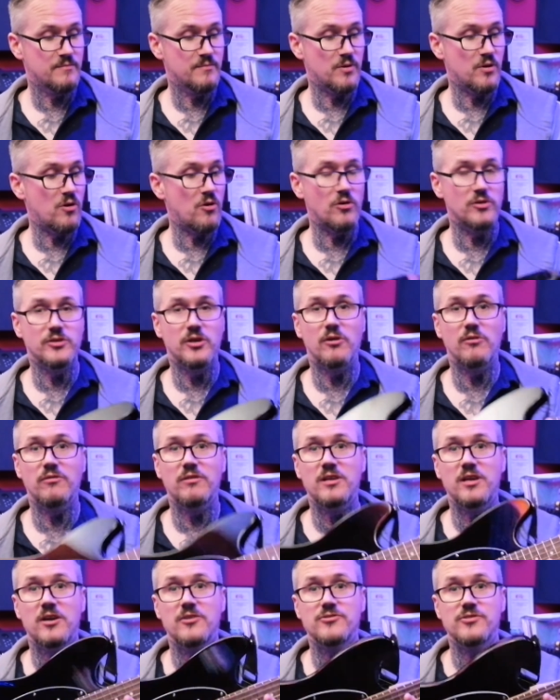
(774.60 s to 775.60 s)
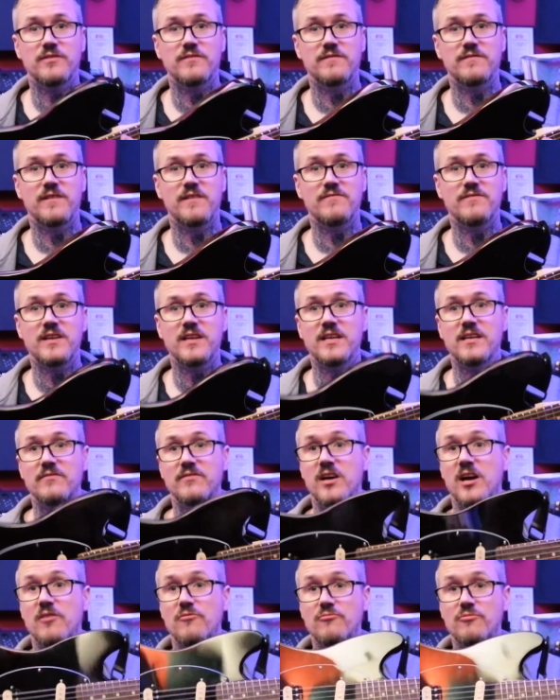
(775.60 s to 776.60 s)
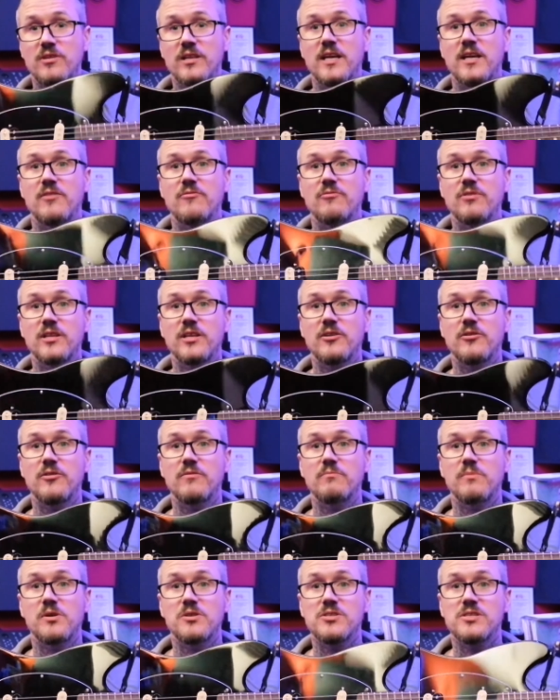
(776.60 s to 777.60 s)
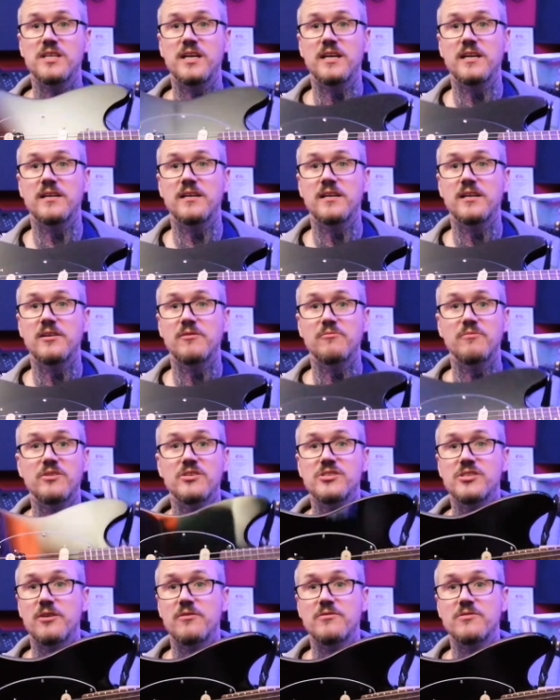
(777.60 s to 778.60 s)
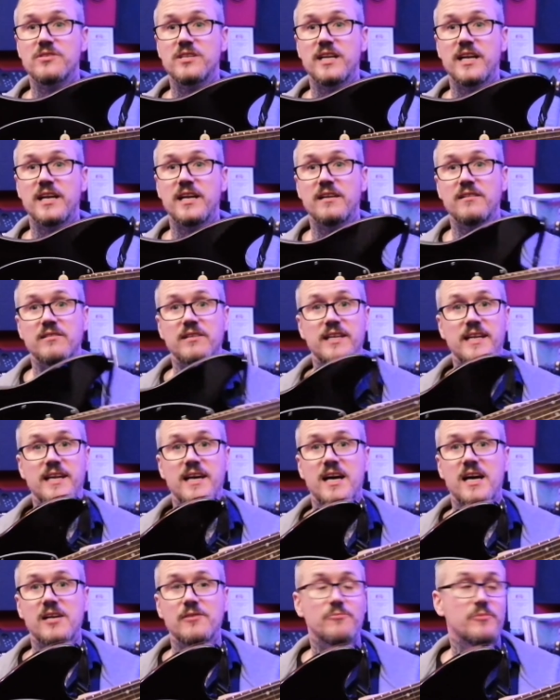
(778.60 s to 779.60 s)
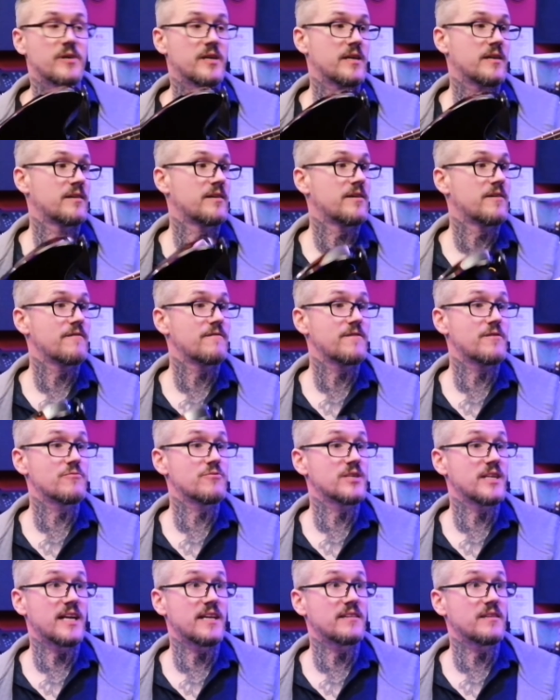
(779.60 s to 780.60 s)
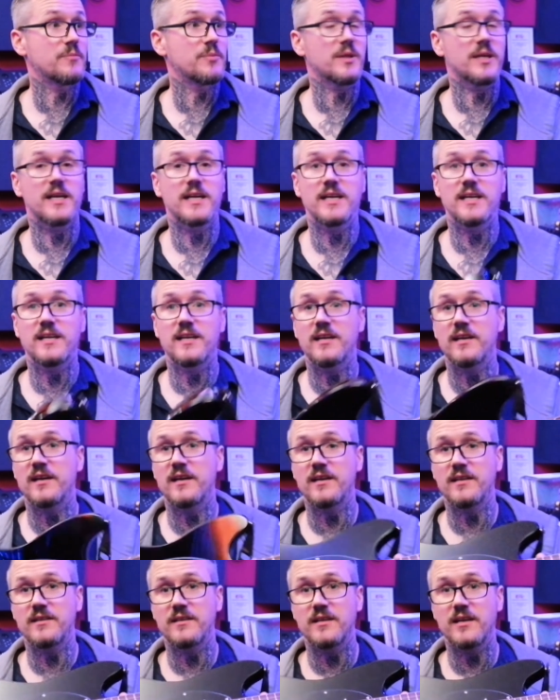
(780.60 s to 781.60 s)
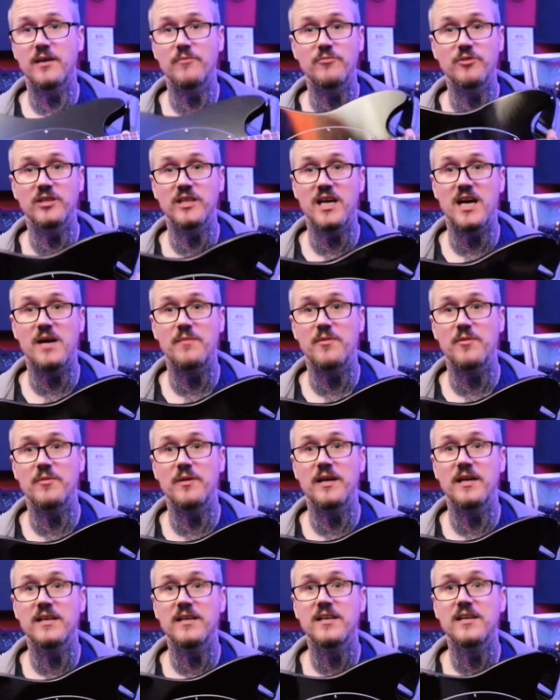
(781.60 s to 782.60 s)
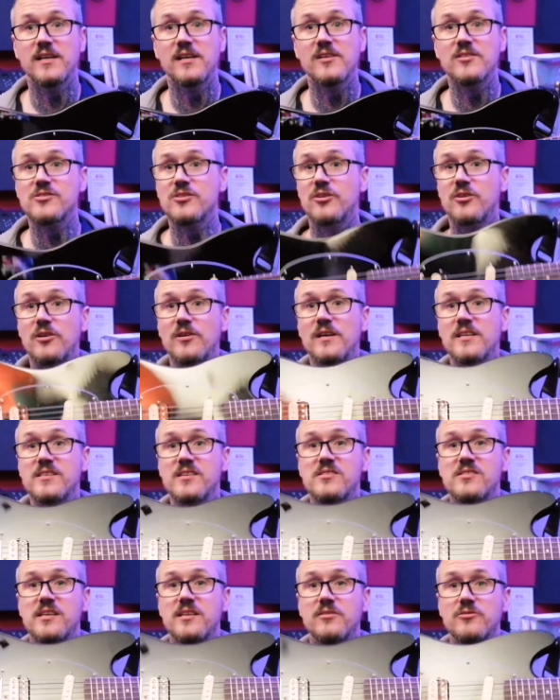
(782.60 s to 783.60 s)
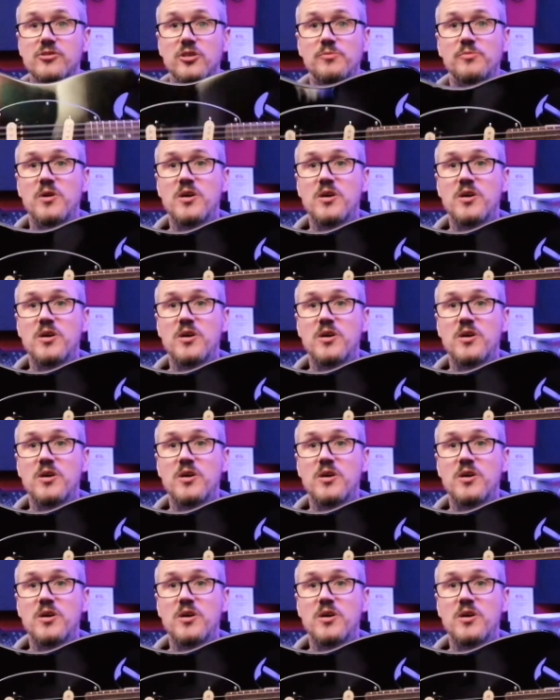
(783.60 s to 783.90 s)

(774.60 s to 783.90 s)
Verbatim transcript: But all in all, 350 and I've got a really, really good Mustang, which sounds great, great hardware, feels great to play, and I'm really happy with it. So, as I say, there's no